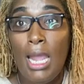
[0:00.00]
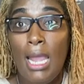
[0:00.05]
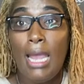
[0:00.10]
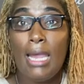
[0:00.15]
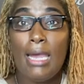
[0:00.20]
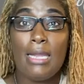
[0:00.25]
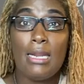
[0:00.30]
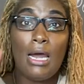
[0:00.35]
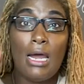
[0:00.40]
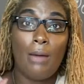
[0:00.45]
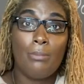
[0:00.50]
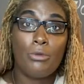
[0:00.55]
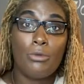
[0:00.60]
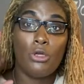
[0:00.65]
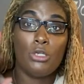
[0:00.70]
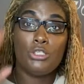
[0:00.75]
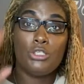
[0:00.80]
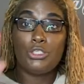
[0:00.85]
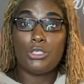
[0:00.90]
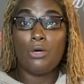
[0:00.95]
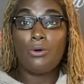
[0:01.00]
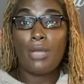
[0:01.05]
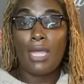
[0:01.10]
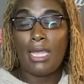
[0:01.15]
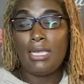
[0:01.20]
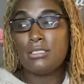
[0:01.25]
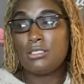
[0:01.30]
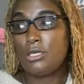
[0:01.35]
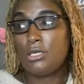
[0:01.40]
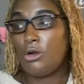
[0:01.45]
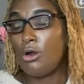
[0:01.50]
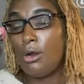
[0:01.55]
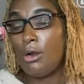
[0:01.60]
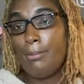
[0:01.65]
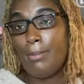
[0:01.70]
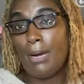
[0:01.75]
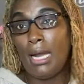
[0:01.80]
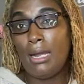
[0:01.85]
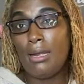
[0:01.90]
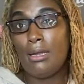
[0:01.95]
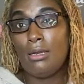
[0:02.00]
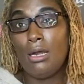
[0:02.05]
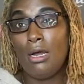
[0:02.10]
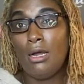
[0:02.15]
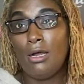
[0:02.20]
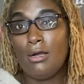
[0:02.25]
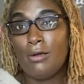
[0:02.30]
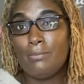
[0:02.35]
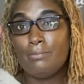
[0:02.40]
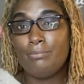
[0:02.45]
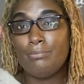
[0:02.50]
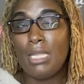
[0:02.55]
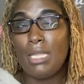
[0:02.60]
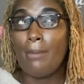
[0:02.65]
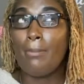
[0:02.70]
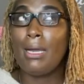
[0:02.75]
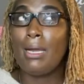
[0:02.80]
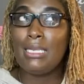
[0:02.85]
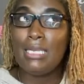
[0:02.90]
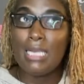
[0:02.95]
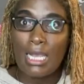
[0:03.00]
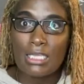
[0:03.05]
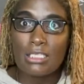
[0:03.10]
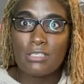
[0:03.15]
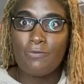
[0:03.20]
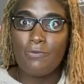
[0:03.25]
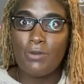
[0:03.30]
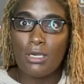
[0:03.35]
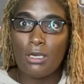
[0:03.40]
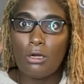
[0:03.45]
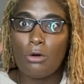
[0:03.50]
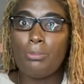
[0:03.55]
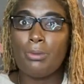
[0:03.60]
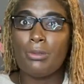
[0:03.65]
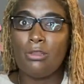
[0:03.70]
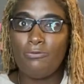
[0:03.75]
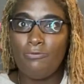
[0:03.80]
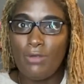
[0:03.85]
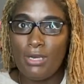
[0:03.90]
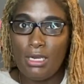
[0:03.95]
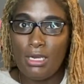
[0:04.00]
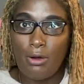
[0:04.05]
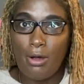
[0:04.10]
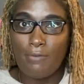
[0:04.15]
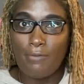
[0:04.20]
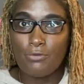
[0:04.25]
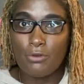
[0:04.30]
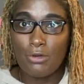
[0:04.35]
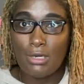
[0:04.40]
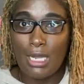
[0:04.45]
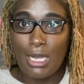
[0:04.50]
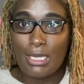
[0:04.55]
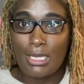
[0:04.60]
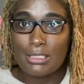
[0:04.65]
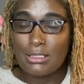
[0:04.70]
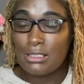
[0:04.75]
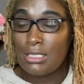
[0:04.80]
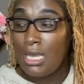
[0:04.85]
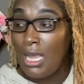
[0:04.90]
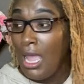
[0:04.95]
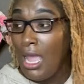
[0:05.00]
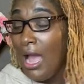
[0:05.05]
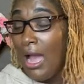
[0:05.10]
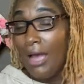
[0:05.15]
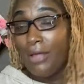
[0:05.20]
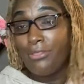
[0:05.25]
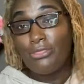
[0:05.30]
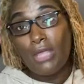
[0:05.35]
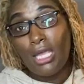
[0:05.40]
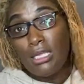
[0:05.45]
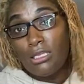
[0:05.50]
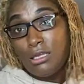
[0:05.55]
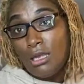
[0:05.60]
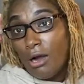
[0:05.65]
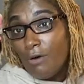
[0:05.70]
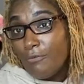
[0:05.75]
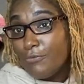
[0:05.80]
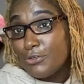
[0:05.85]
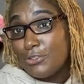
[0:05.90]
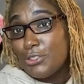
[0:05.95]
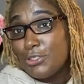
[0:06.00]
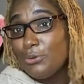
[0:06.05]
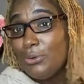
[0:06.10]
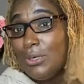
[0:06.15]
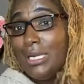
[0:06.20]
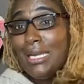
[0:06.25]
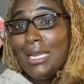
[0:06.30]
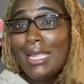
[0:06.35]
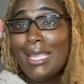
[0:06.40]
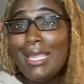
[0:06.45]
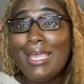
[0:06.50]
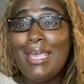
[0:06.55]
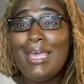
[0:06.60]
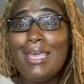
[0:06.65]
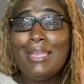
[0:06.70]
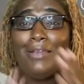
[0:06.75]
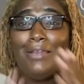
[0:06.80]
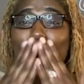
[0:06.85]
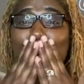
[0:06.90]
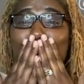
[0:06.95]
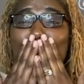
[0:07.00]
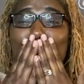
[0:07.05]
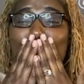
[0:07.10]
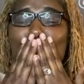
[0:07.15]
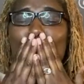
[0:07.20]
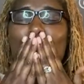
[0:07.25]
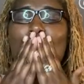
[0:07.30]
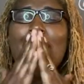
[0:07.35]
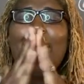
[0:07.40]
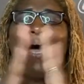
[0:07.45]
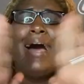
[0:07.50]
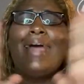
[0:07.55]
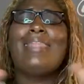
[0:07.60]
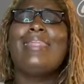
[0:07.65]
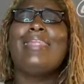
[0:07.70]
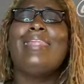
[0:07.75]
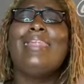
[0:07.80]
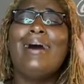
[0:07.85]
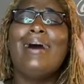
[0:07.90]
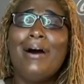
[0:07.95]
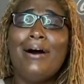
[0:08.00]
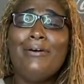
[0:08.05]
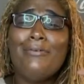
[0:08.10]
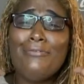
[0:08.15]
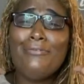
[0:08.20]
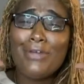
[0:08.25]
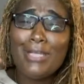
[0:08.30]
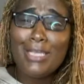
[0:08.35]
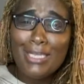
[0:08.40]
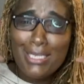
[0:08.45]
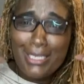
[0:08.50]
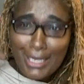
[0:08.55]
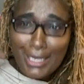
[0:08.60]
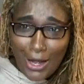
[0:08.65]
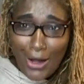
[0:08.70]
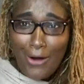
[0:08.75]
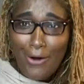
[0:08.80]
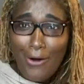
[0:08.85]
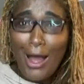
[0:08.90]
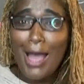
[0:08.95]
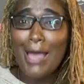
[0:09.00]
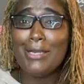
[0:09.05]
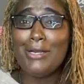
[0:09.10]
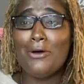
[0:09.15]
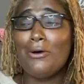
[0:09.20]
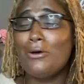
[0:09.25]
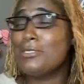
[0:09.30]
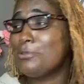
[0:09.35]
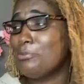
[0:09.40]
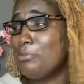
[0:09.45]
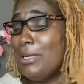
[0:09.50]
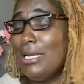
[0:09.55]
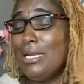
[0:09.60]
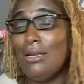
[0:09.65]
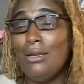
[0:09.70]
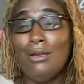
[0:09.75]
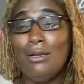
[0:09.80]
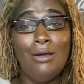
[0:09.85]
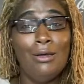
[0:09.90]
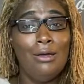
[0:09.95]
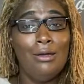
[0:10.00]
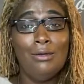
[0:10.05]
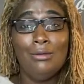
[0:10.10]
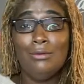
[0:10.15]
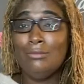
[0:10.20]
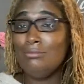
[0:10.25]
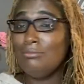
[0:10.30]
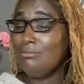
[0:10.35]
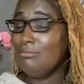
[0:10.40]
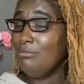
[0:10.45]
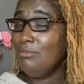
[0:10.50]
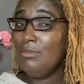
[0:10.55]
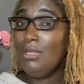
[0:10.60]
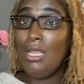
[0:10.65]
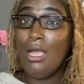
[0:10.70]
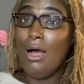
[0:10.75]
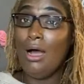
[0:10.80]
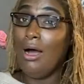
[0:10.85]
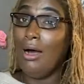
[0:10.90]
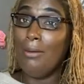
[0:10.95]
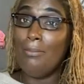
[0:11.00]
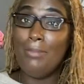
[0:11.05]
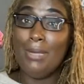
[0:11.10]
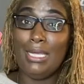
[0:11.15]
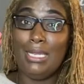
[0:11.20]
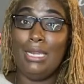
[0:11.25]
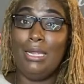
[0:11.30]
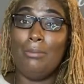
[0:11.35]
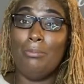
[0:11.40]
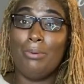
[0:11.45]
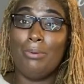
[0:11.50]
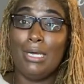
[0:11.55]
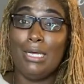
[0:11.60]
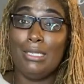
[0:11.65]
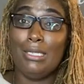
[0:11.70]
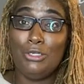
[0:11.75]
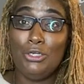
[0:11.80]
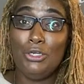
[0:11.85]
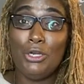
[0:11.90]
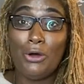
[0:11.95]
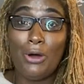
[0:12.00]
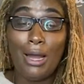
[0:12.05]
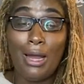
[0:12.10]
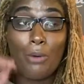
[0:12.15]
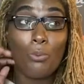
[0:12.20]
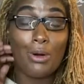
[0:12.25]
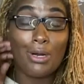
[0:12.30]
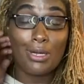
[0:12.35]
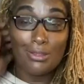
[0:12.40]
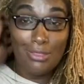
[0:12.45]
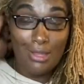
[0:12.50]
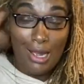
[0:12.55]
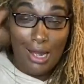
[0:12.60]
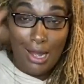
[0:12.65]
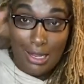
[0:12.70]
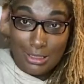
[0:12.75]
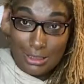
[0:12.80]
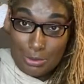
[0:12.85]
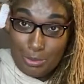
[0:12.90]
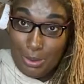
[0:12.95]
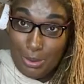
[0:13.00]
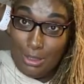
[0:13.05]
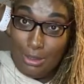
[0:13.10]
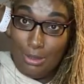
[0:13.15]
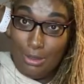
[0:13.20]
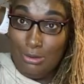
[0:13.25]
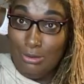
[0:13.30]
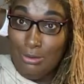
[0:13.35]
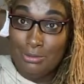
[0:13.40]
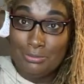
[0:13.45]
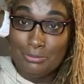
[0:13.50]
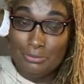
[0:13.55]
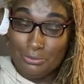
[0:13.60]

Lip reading: and I'm going to showcase her in my, not my next video, but the video after next. I thank y'all for tuning in. I love y'all. I know it's been a minute, but you know, I work at the hospital.